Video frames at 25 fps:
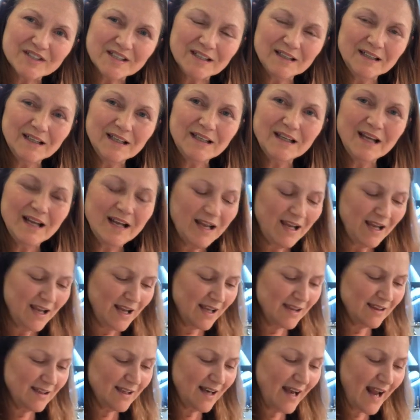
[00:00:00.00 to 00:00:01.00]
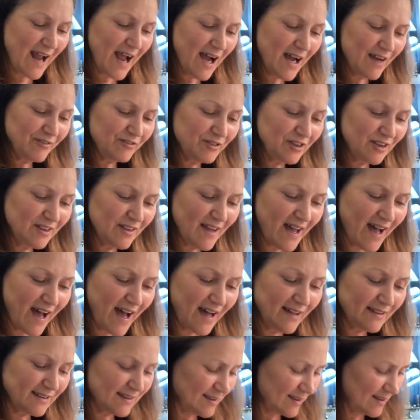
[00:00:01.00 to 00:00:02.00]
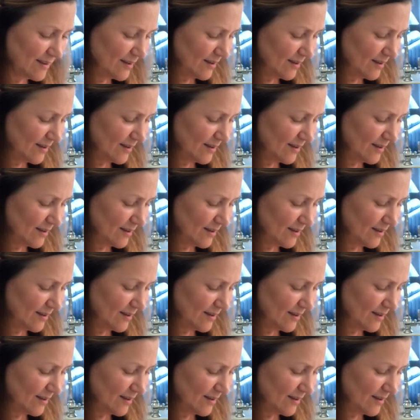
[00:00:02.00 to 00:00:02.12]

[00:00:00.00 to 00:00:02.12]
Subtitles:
in it, and then after that